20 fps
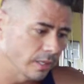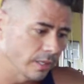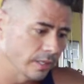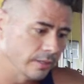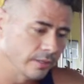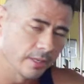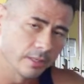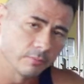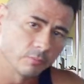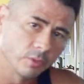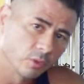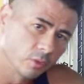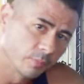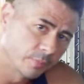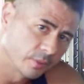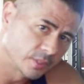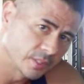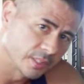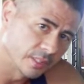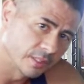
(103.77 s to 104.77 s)
and then we will
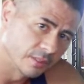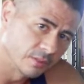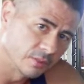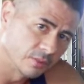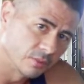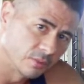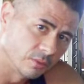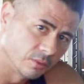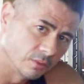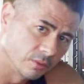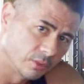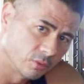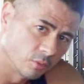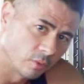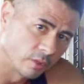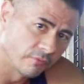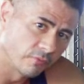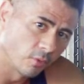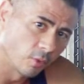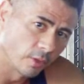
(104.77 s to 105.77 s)
proceed to the
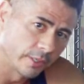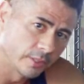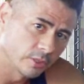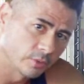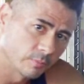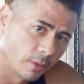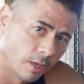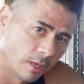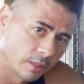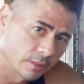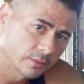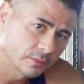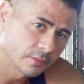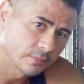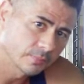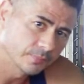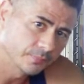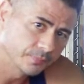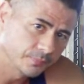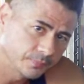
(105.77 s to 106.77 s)
24-inch box.